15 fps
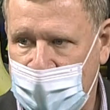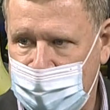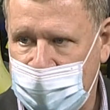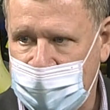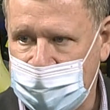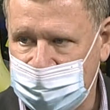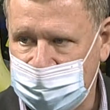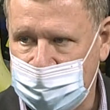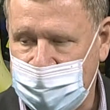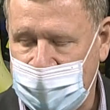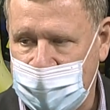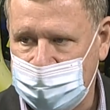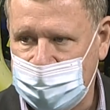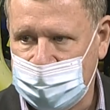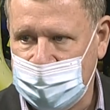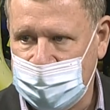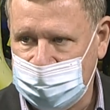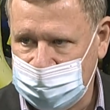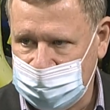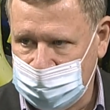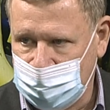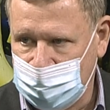part of the
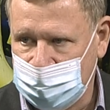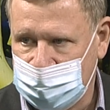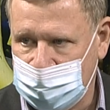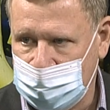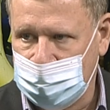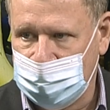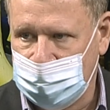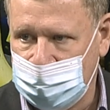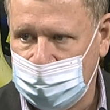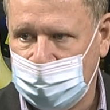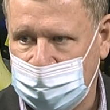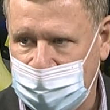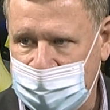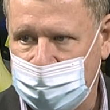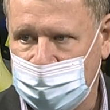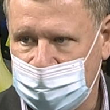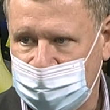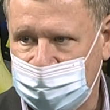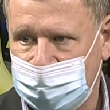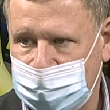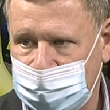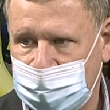population, the labor
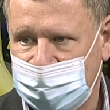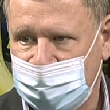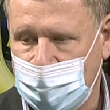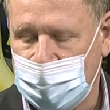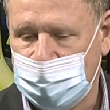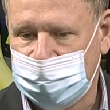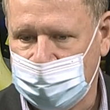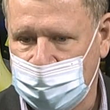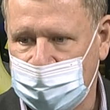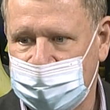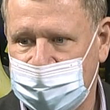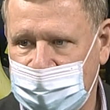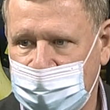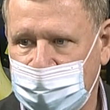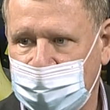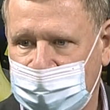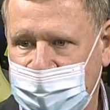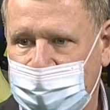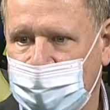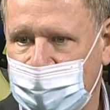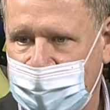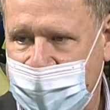force or the
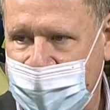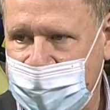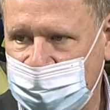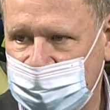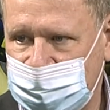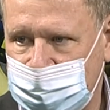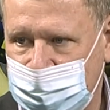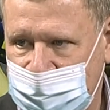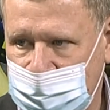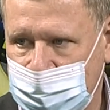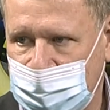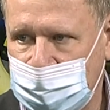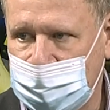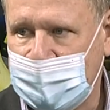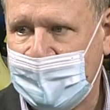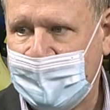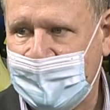labor-aged people,